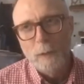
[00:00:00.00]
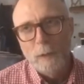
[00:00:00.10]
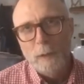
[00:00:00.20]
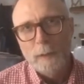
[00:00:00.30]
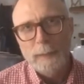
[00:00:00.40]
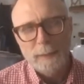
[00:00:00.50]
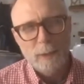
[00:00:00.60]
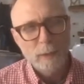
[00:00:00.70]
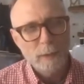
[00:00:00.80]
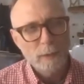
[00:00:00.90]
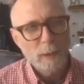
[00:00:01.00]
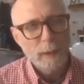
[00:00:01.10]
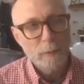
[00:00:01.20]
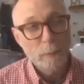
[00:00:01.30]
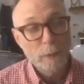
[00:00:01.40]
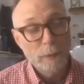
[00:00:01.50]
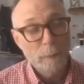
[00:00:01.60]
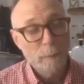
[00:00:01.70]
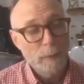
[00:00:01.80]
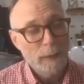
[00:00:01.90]
And that kind of collided with
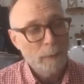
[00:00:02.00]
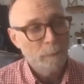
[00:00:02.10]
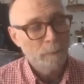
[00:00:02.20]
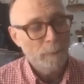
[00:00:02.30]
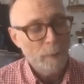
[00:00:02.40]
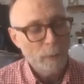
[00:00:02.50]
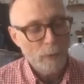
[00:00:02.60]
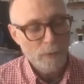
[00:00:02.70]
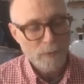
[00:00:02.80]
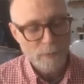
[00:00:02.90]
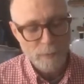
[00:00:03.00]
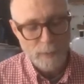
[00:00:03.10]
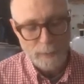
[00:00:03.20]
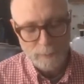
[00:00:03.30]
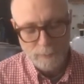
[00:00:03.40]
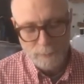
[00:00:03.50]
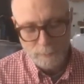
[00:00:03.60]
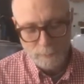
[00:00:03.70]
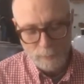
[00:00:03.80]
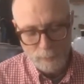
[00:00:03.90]
a post that
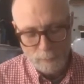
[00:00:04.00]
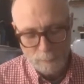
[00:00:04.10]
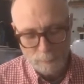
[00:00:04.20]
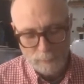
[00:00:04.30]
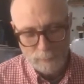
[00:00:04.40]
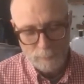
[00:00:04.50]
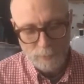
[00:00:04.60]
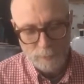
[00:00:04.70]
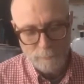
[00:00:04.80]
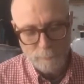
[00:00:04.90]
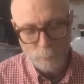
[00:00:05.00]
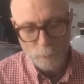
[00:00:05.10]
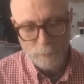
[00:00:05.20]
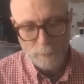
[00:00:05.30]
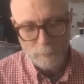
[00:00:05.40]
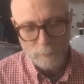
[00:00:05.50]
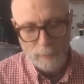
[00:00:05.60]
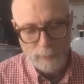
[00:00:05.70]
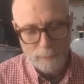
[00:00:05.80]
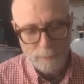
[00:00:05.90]
Clementine Ford
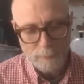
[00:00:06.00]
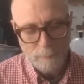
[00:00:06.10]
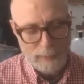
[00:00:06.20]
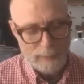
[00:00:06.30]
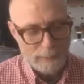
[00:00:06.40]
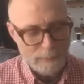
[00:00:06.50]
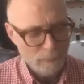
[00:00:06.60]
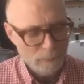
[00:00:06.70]
had made,